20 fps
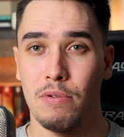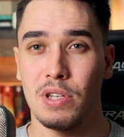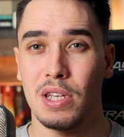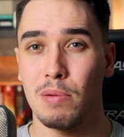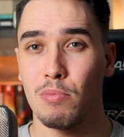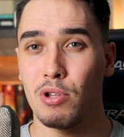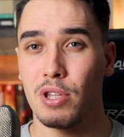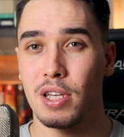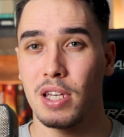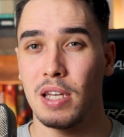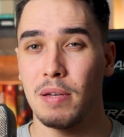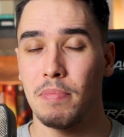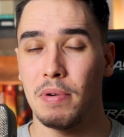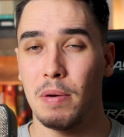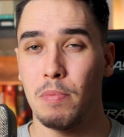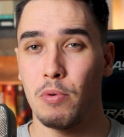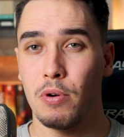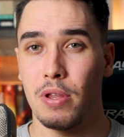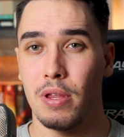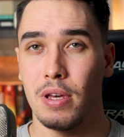was able to keep
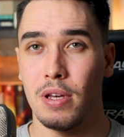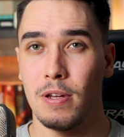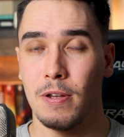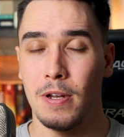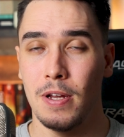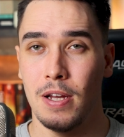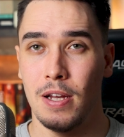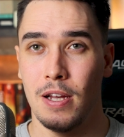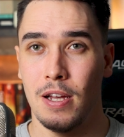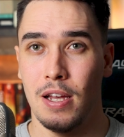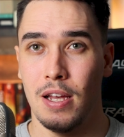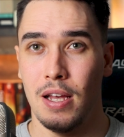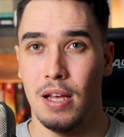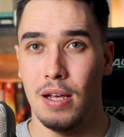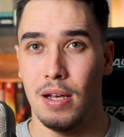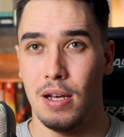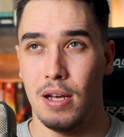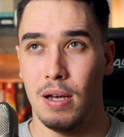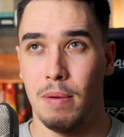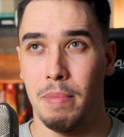up with it.
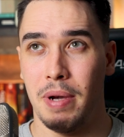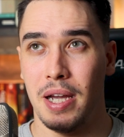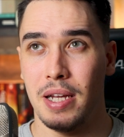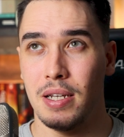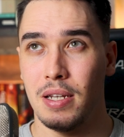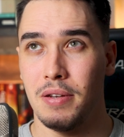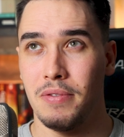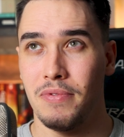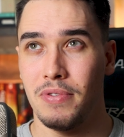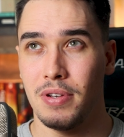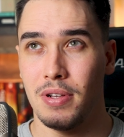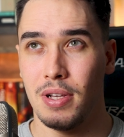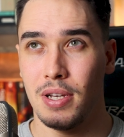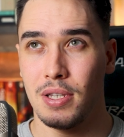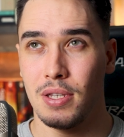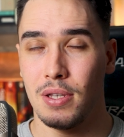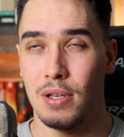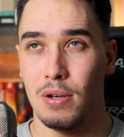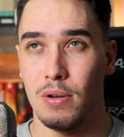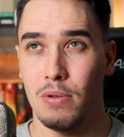I did feel
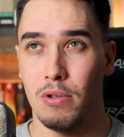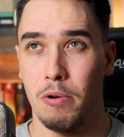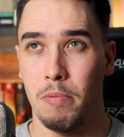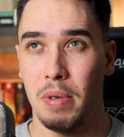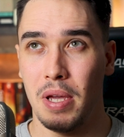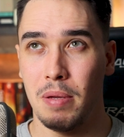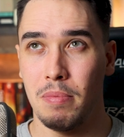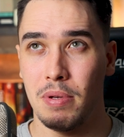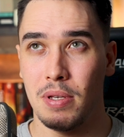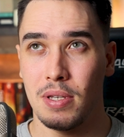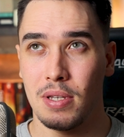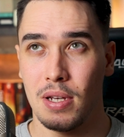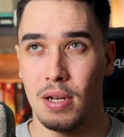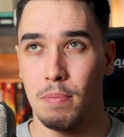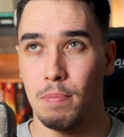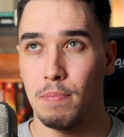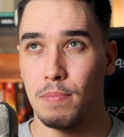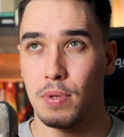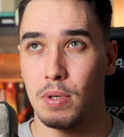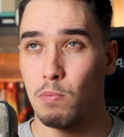as though there may be
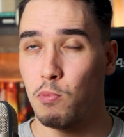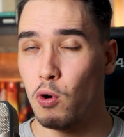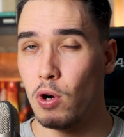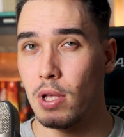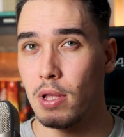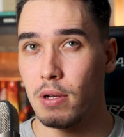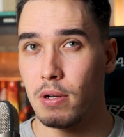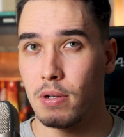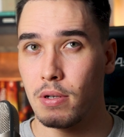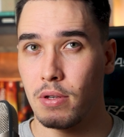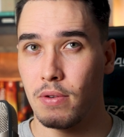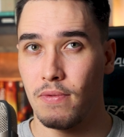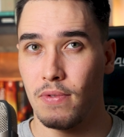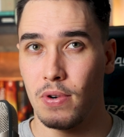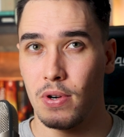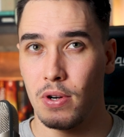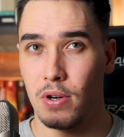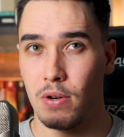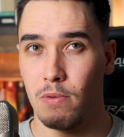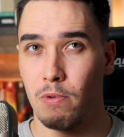some spoilers
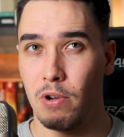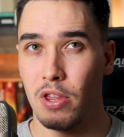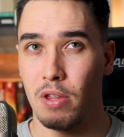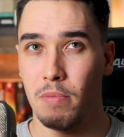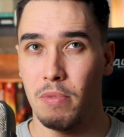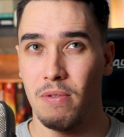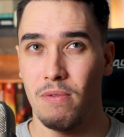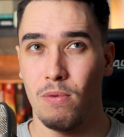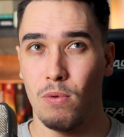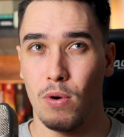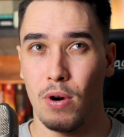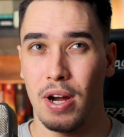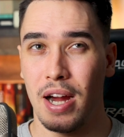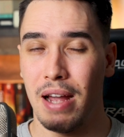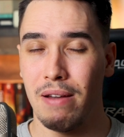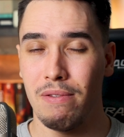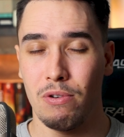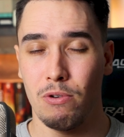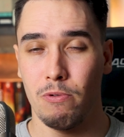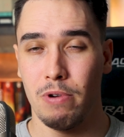for Rhythm of War. I
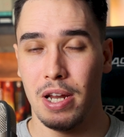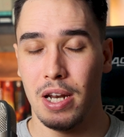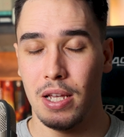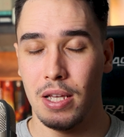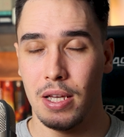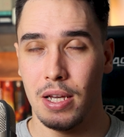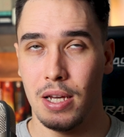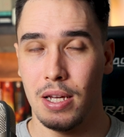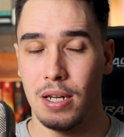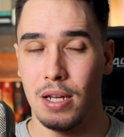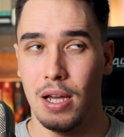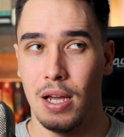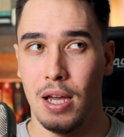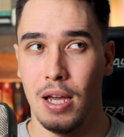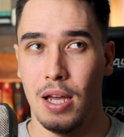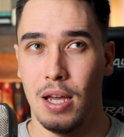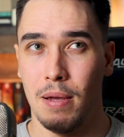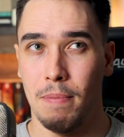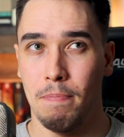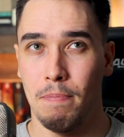haven't read it yet,
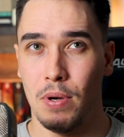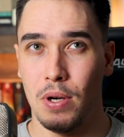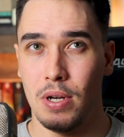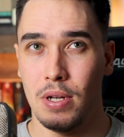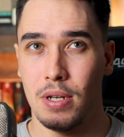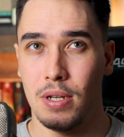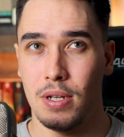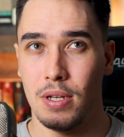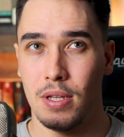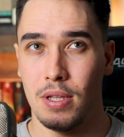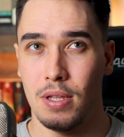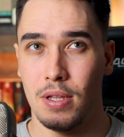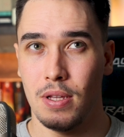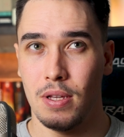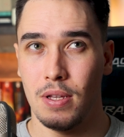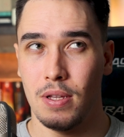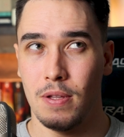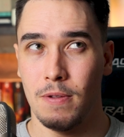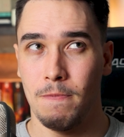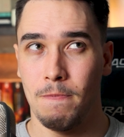but
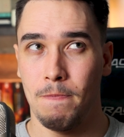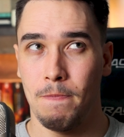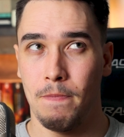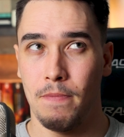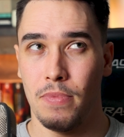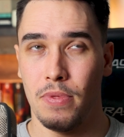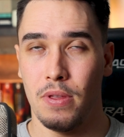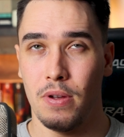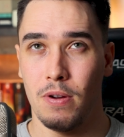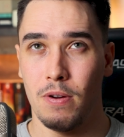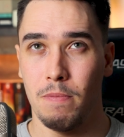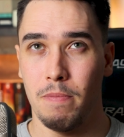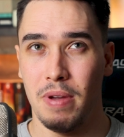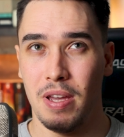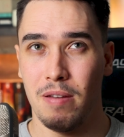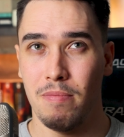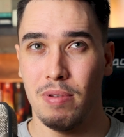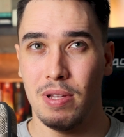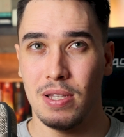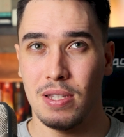there may
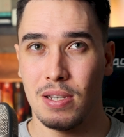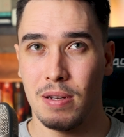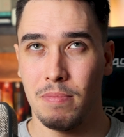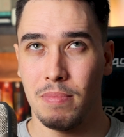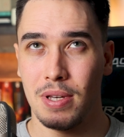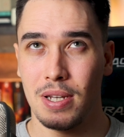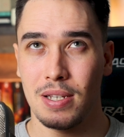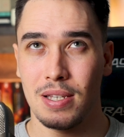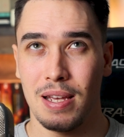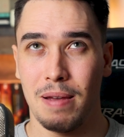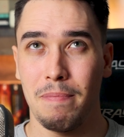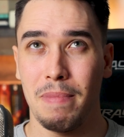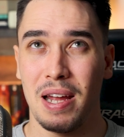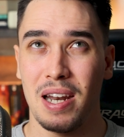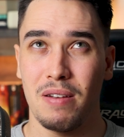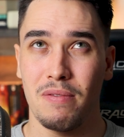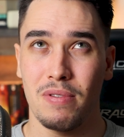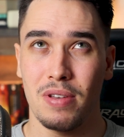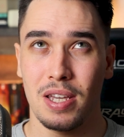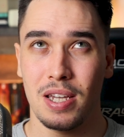have been some things that might
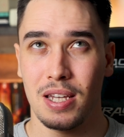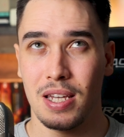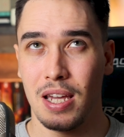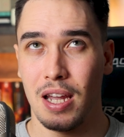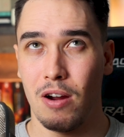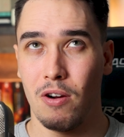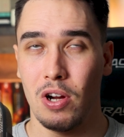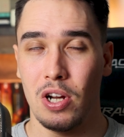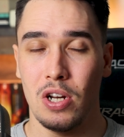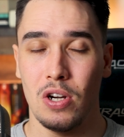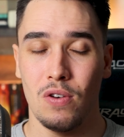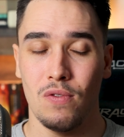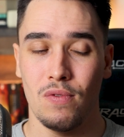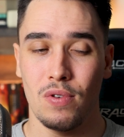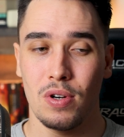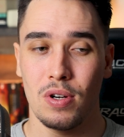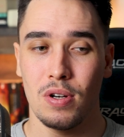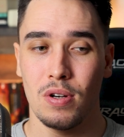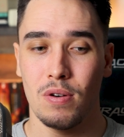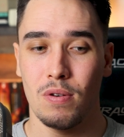have like carried
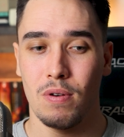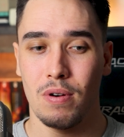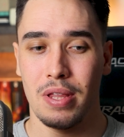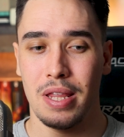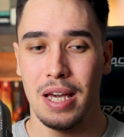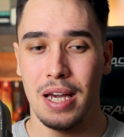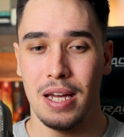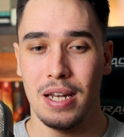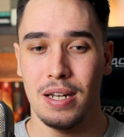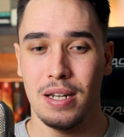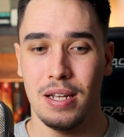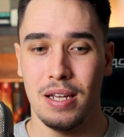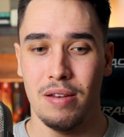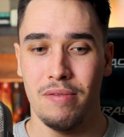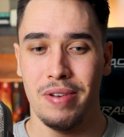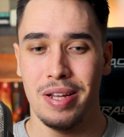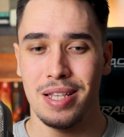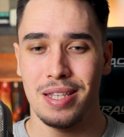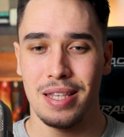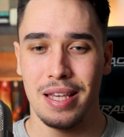over, or that
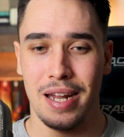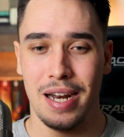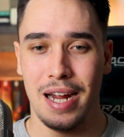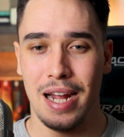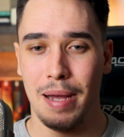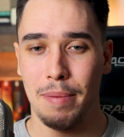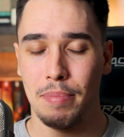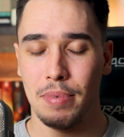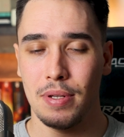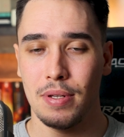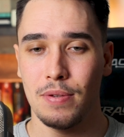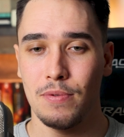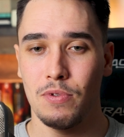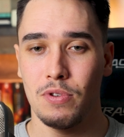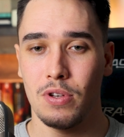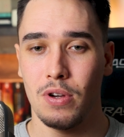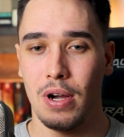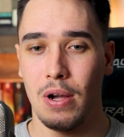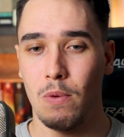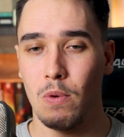events that happened.
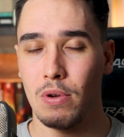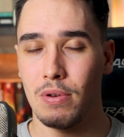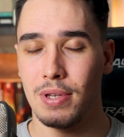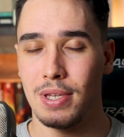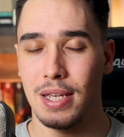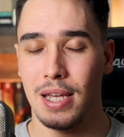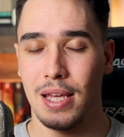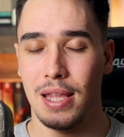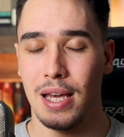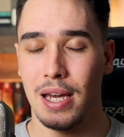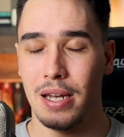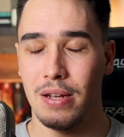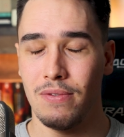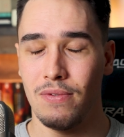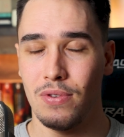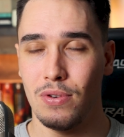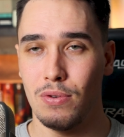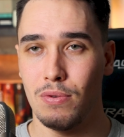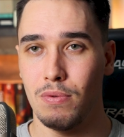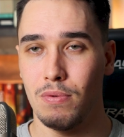So I will say that
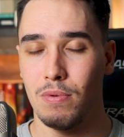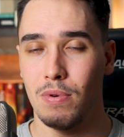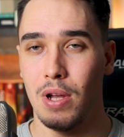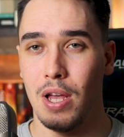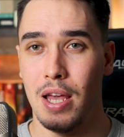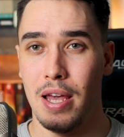if you